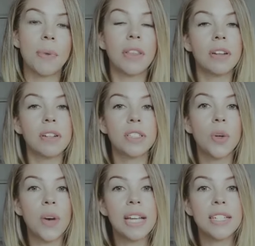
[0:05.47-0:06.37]
there's
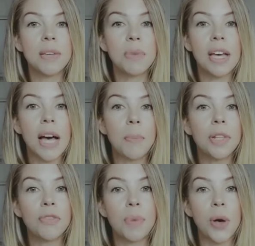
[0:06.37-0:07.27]
going to be a couple
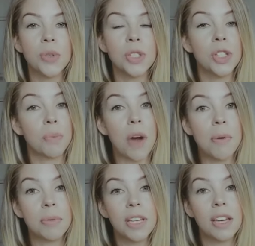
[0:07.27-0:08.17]
of poses you're
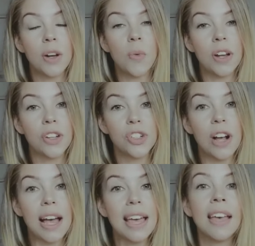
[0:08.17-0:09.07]
probably going to want to
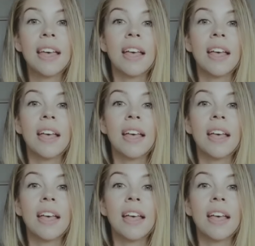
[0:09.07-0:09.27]
try